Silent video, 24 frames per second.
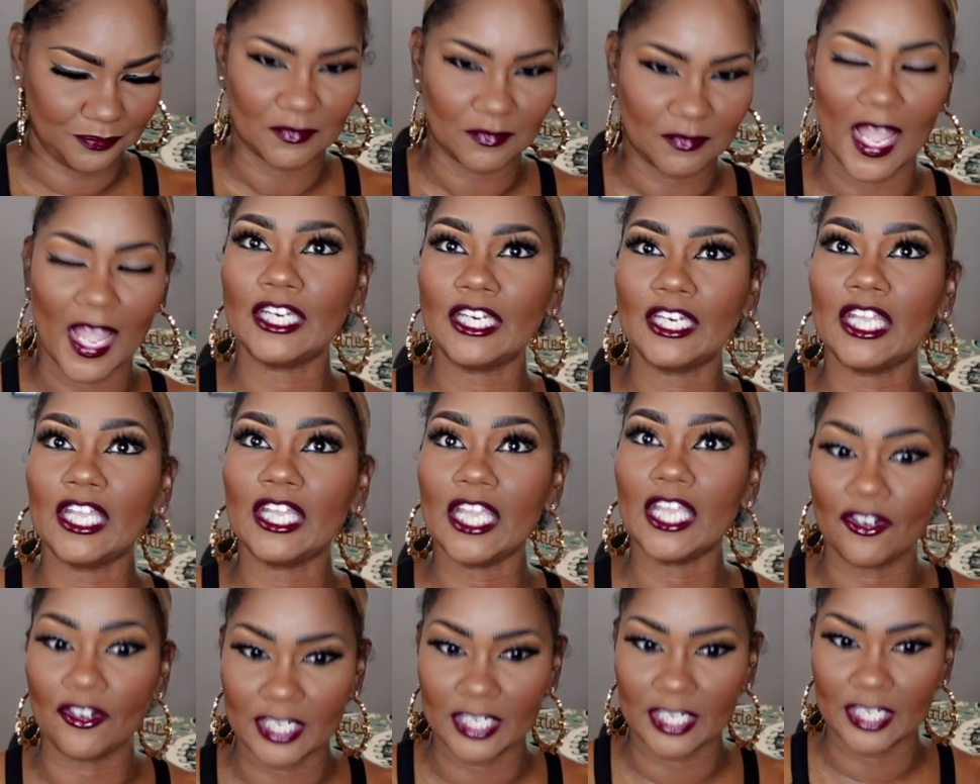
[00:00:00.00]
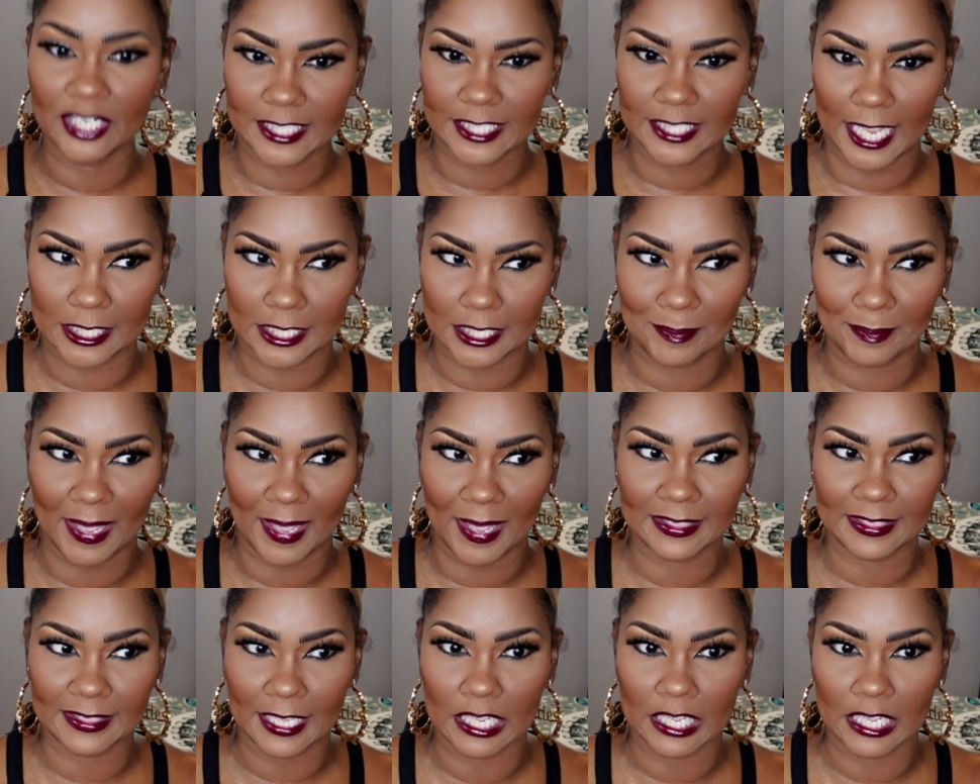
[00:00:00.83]
get irritated by
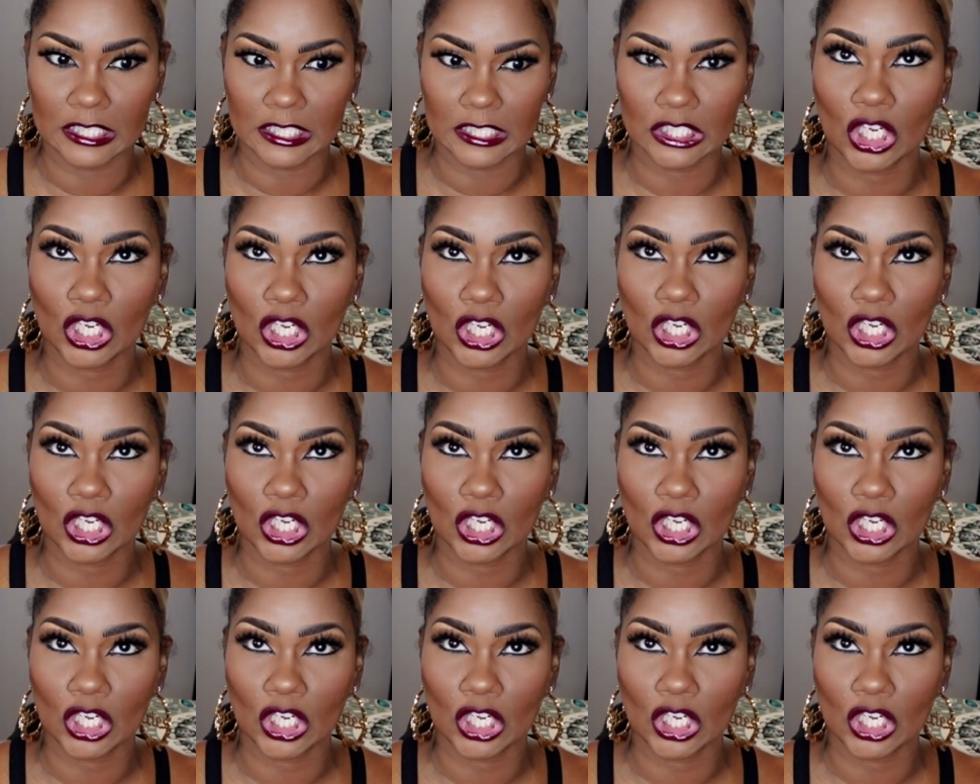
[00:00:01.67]
things